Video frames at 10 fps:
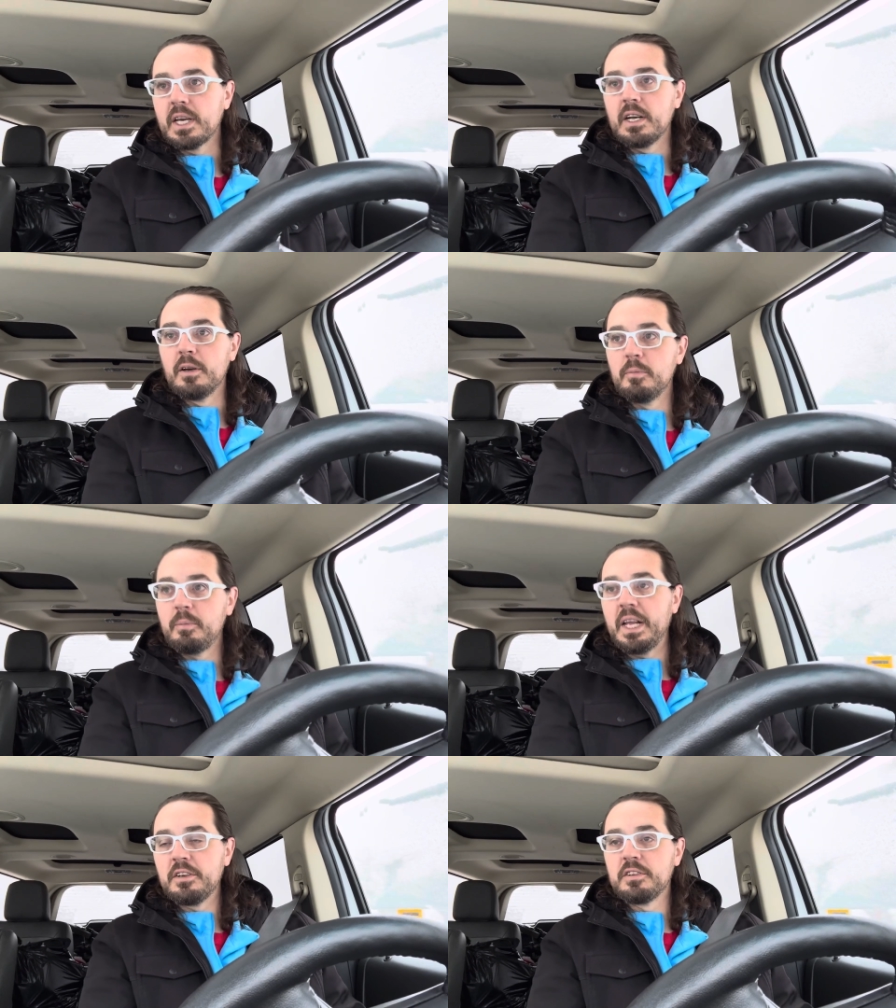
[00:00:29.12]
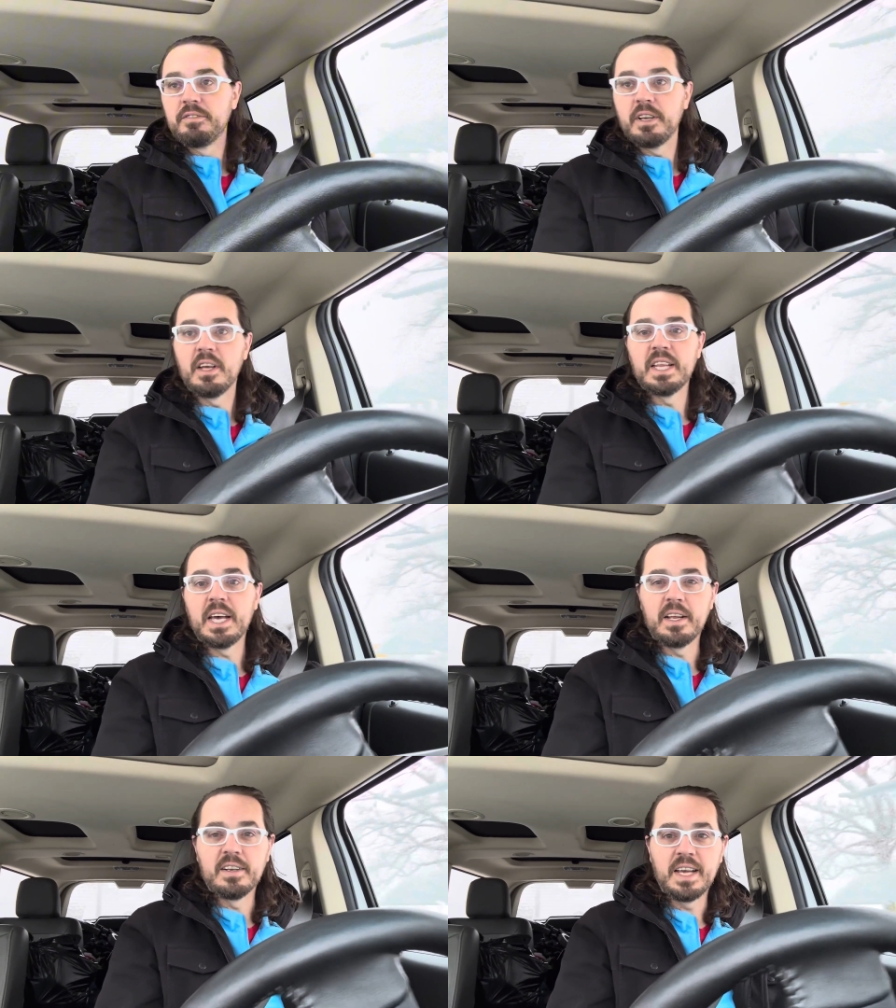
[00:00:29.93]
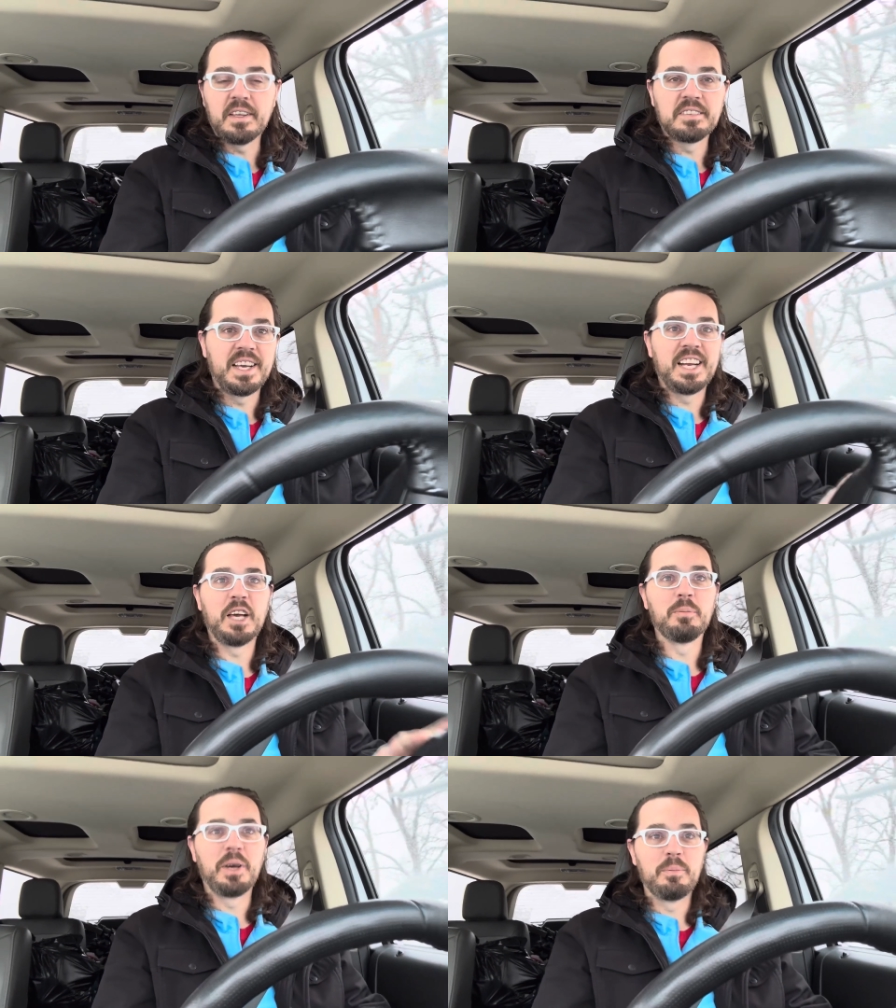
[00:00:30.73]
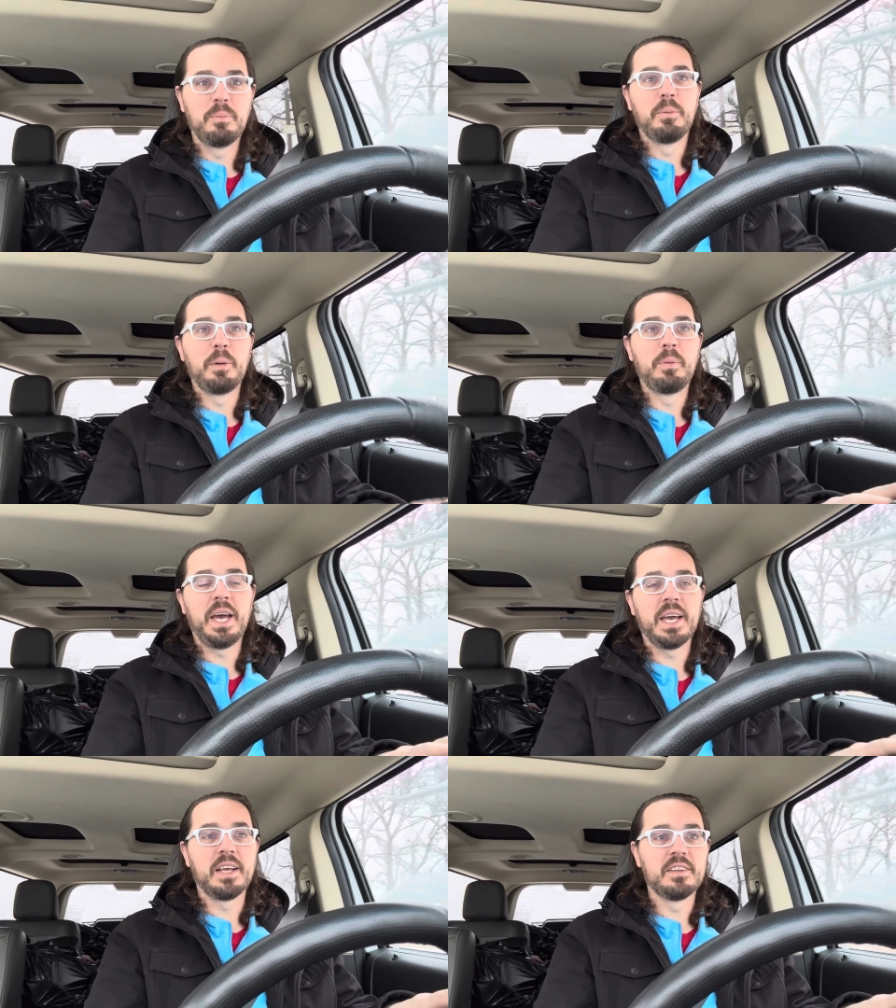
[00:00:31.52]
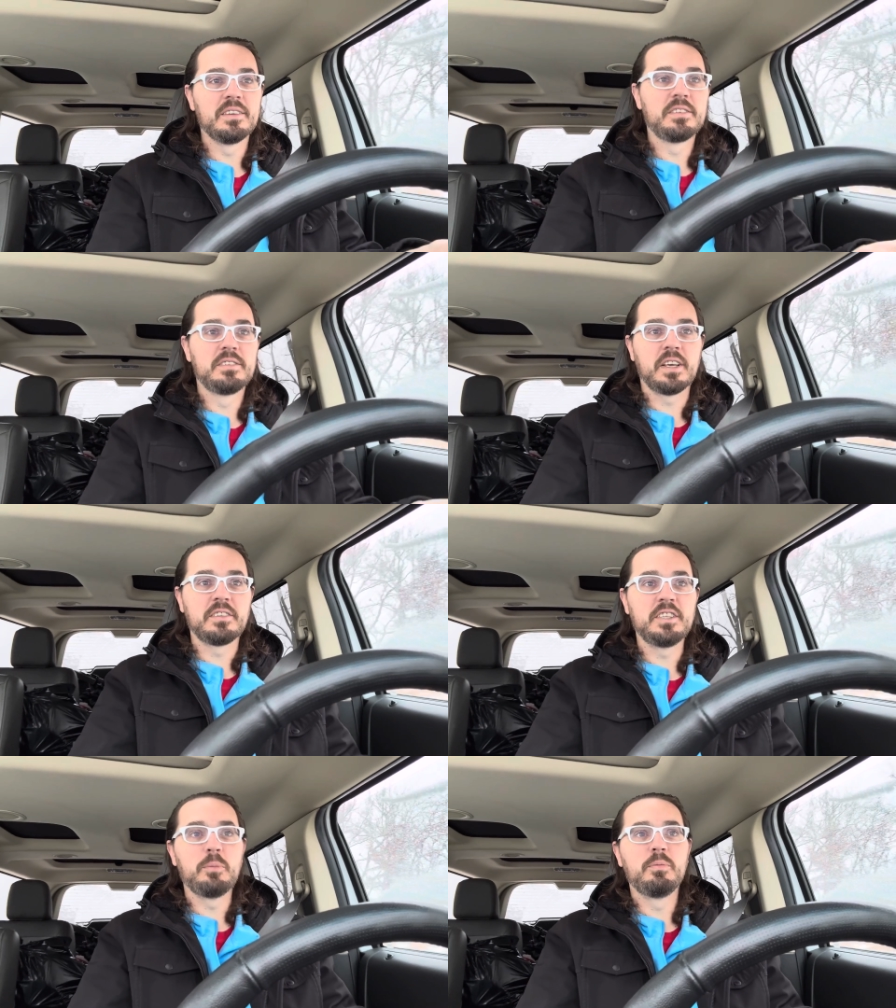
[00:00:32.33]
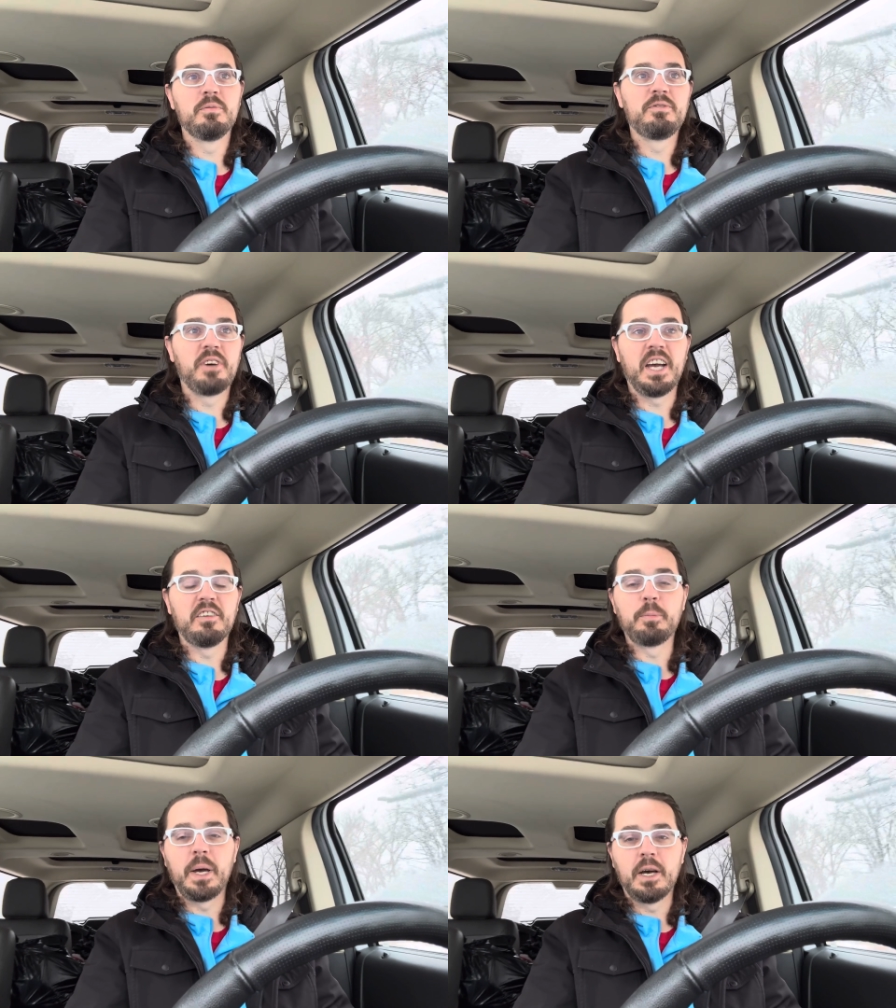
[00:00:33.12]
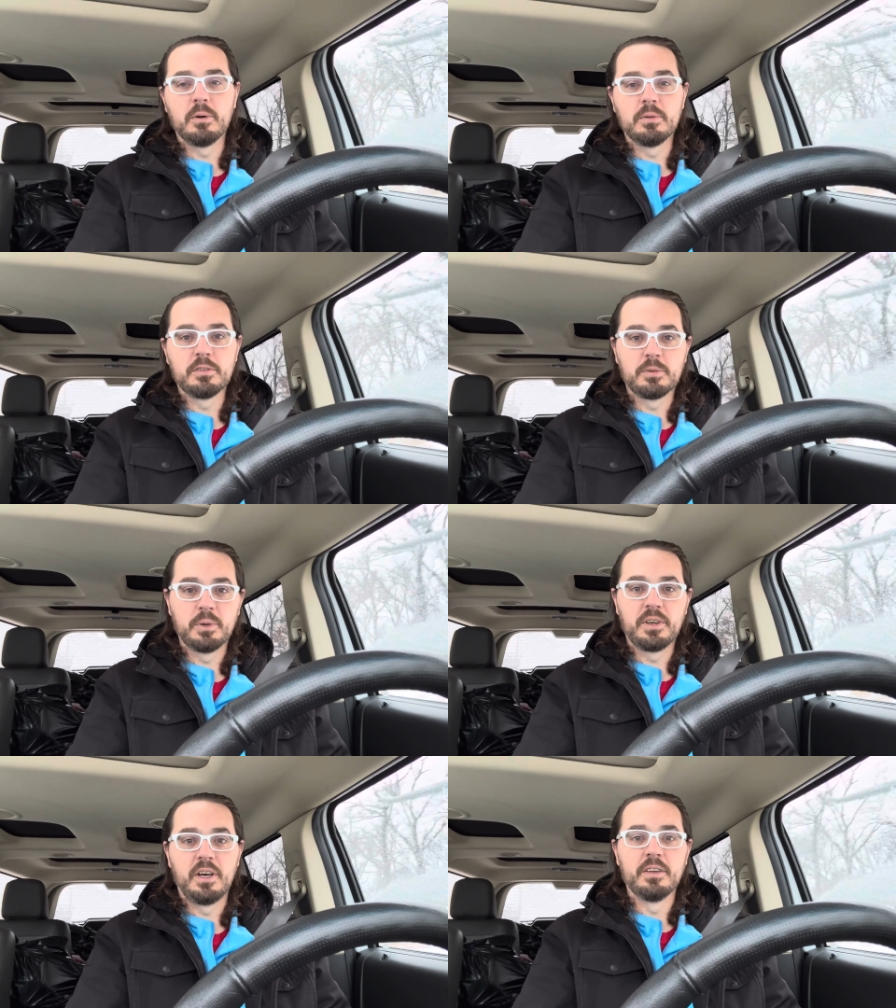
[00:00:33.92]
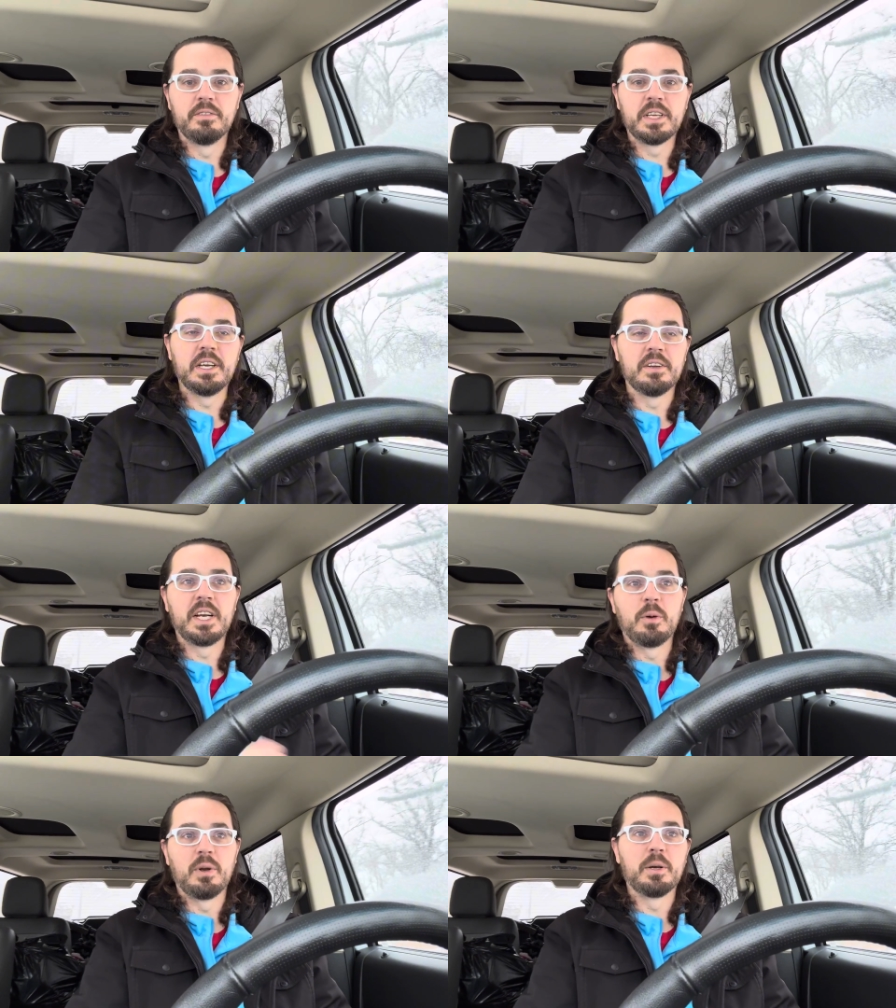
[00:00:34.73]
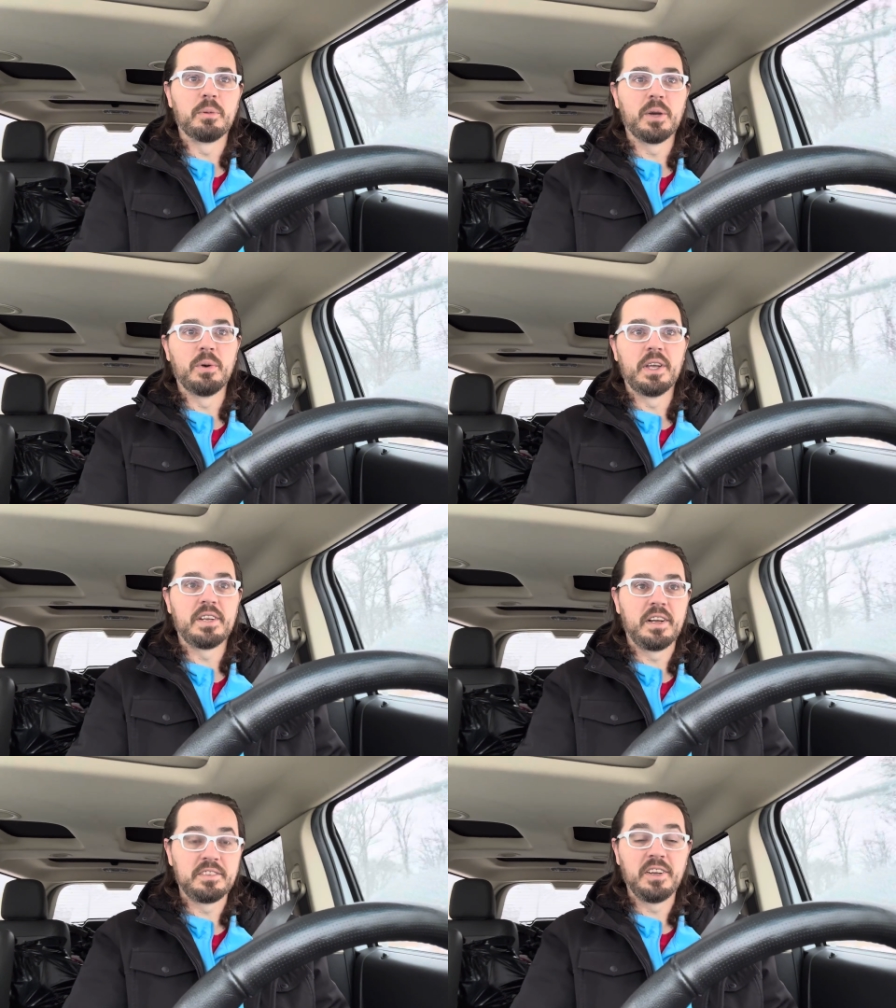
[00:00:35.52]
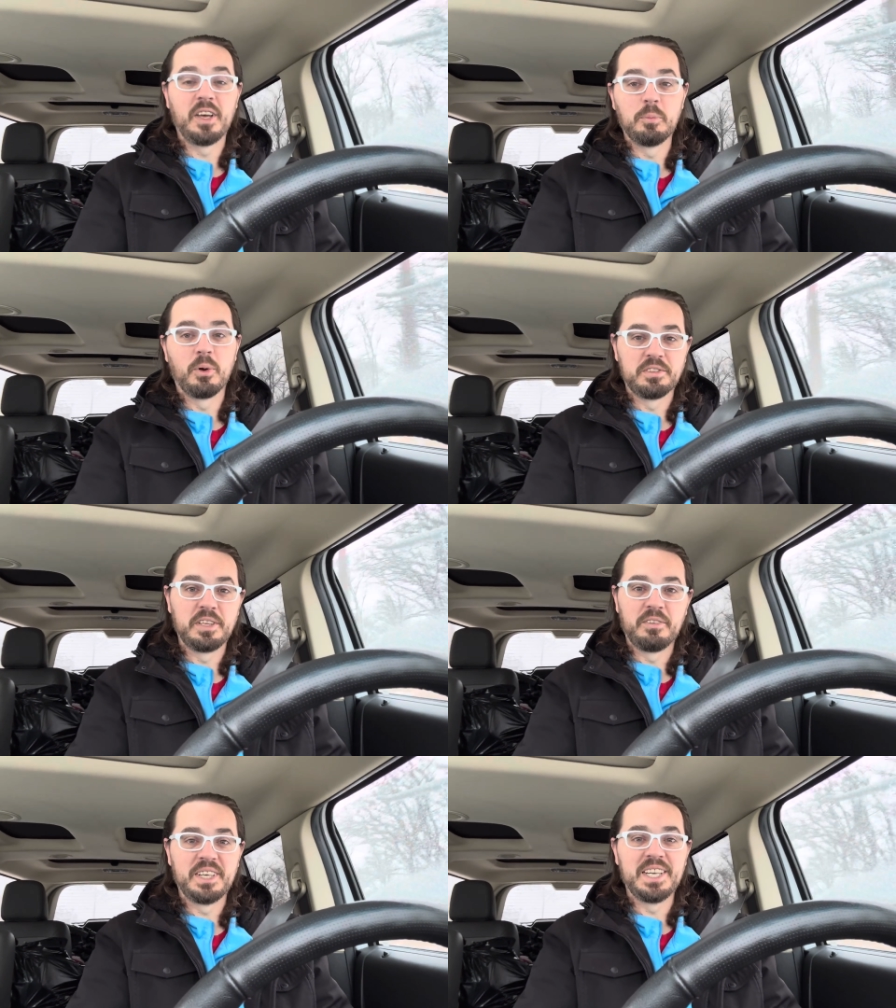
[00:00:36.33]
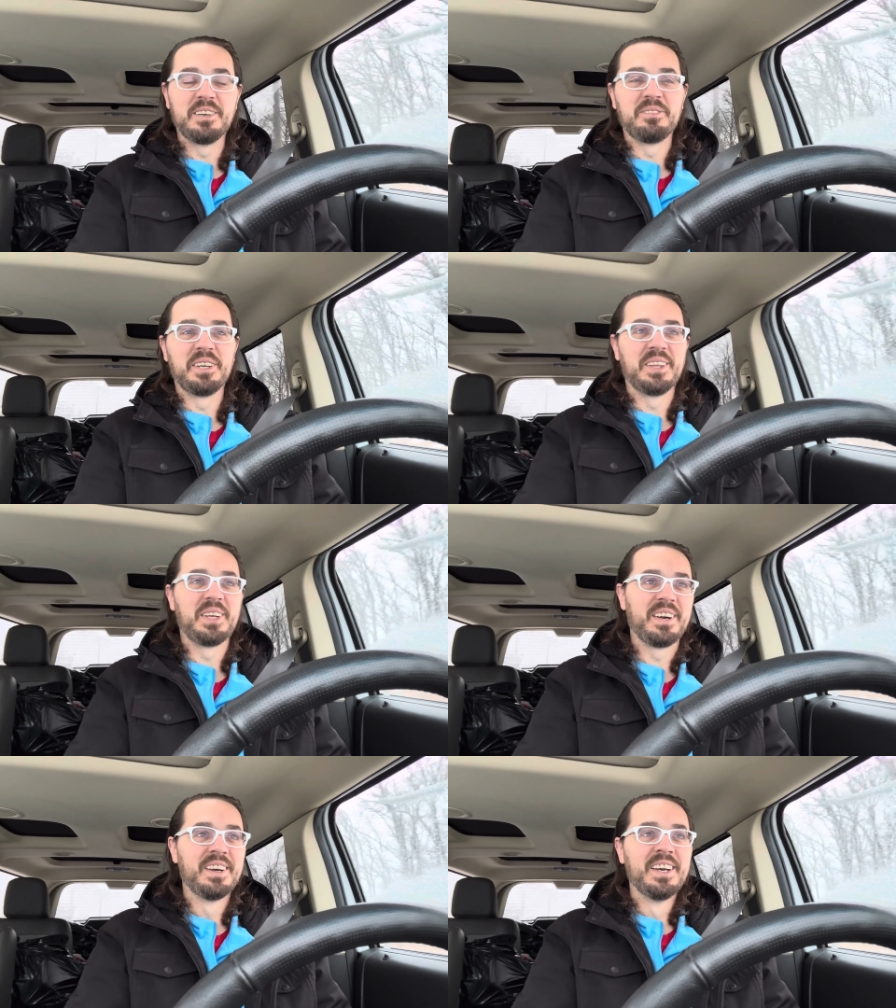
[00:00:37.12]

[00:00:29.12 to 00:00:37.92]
gotta manage to fit all that in. Last night I had my, my bag at 65 pounds with all of the gear that I wanted to bring with, and I still had more stuff I needed to fit in there